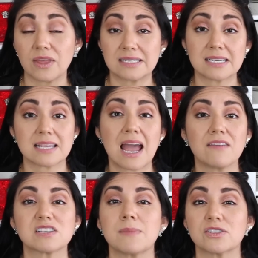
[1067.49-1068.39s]
that doesn't
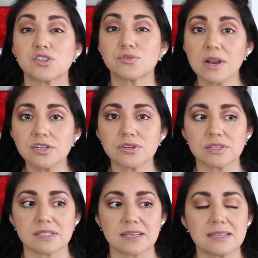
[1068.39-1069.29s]
have as much structure
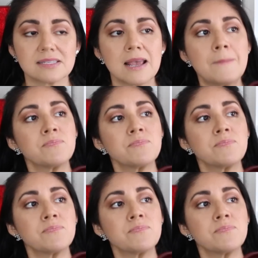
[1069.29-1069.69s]
as this,